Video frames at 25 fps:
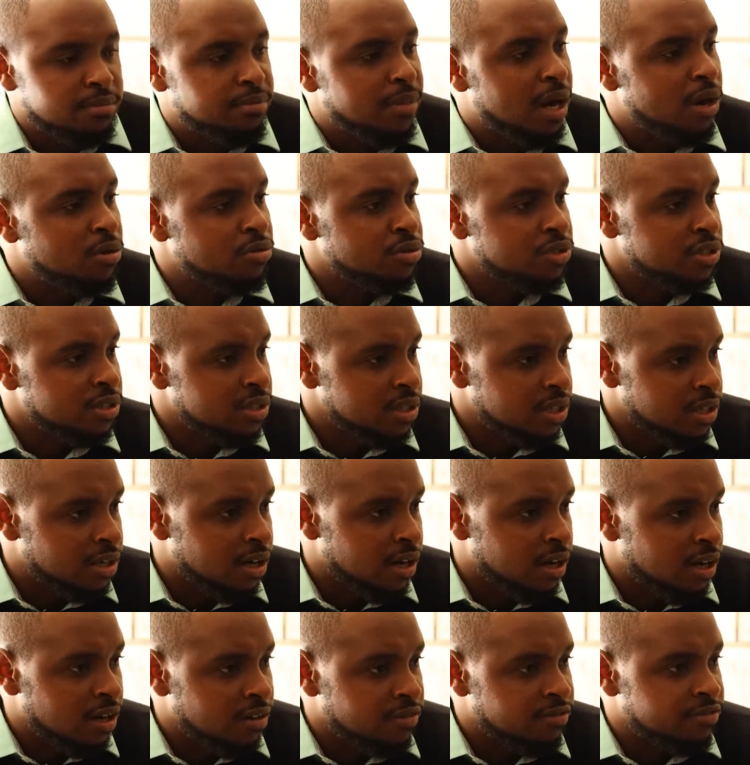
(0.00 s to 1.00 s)
bound
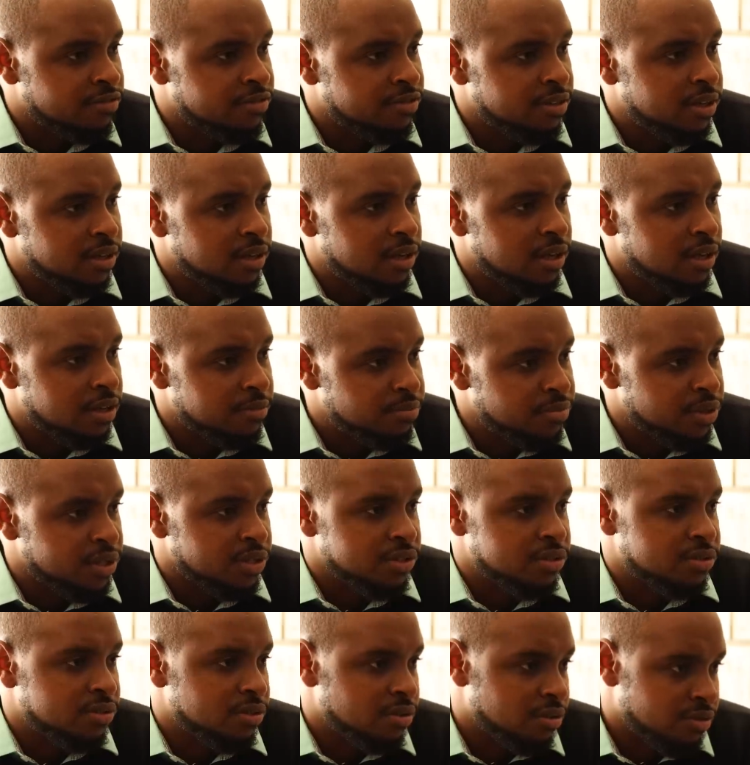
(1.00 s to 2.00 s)
in love and
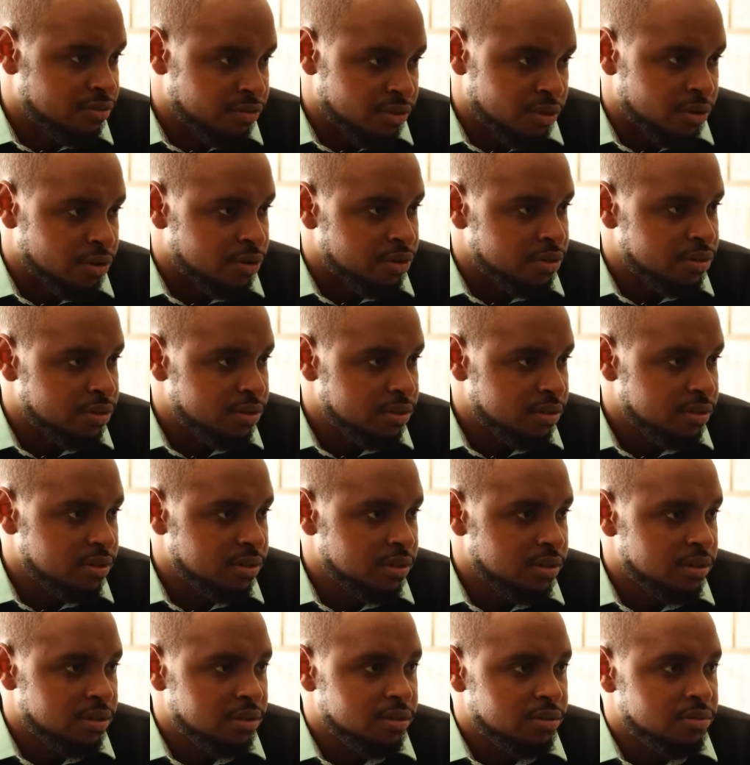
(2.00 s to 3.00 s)
peace of God.
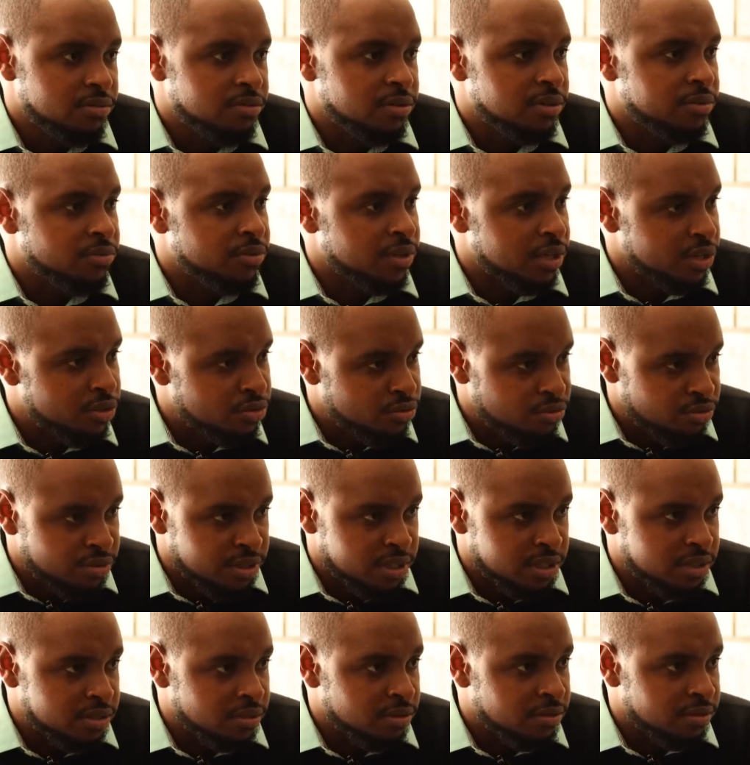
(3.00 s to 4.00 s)
We are
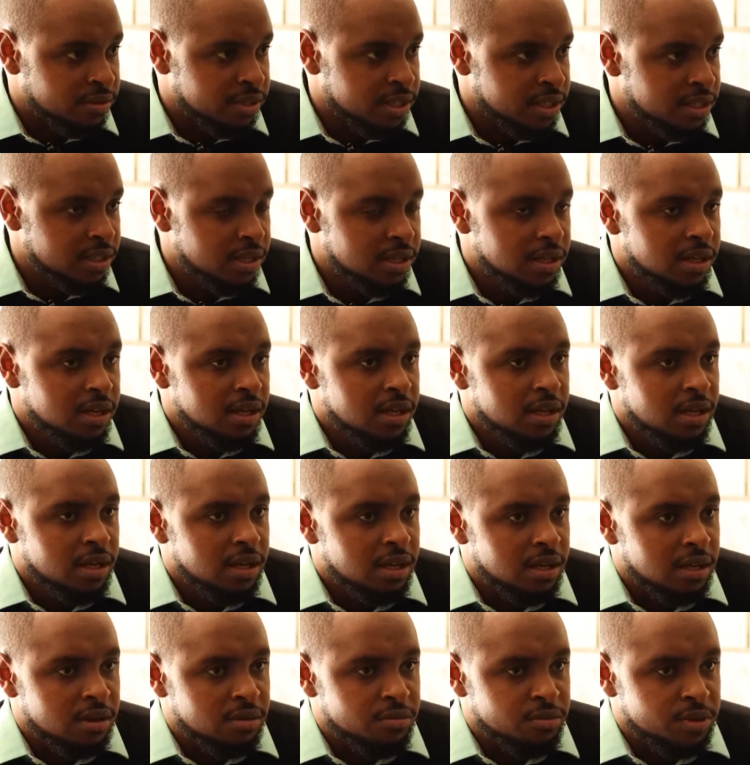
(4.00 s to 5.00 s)
truly sorry,
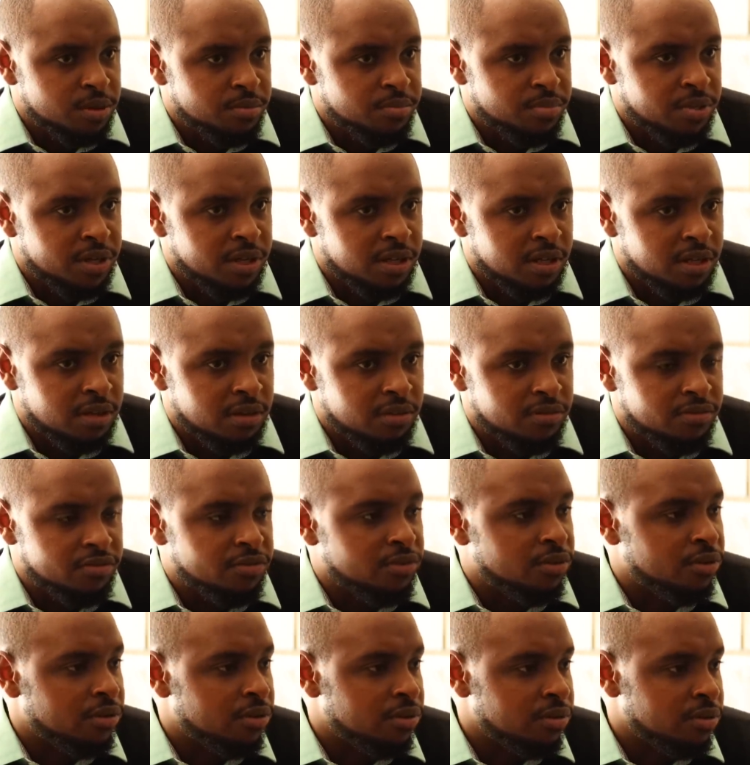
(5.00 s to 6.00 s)
and we pray
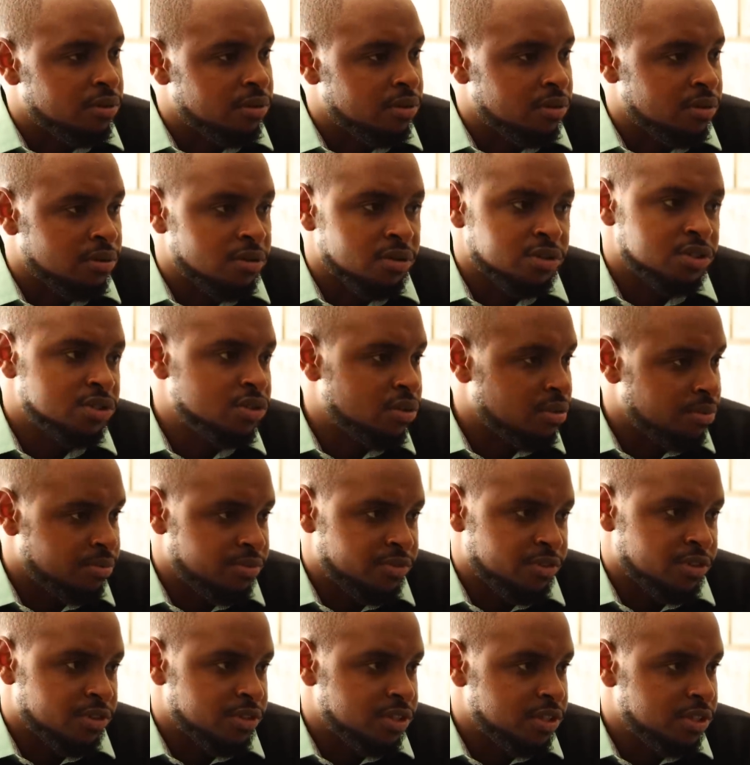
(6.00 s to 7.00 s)
for God's
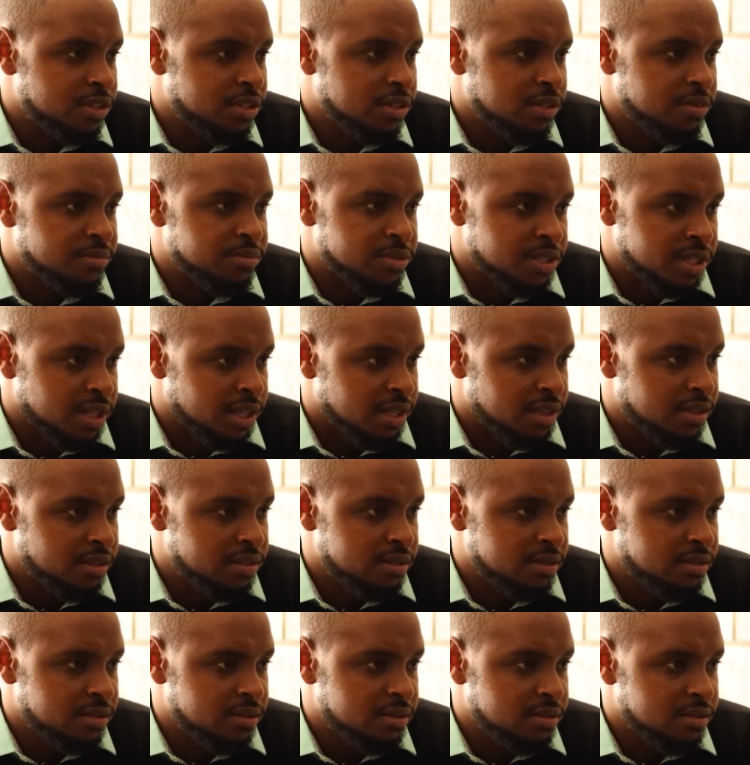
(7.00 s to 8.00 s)
comfort, Mzee.
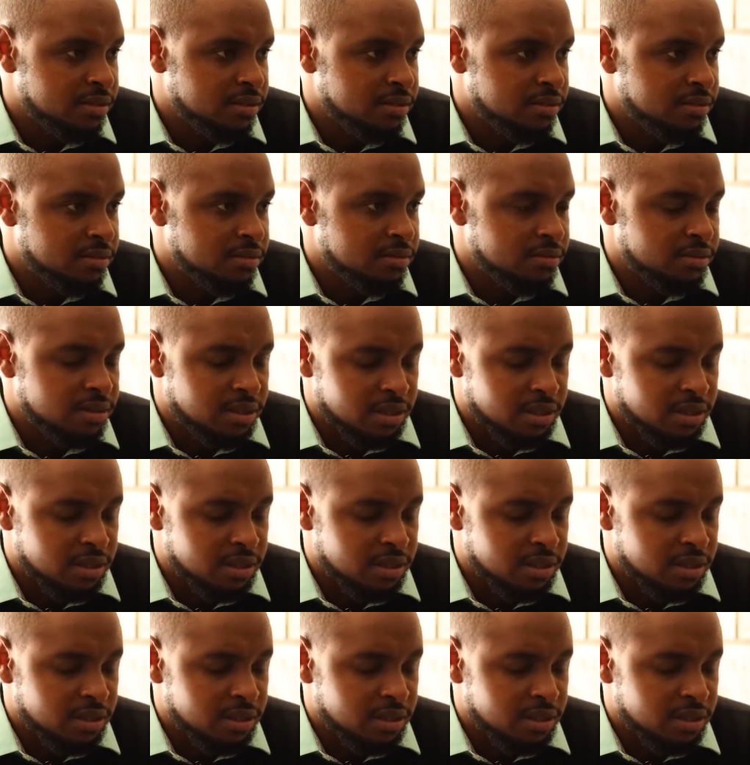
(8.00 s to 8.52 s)
Okay.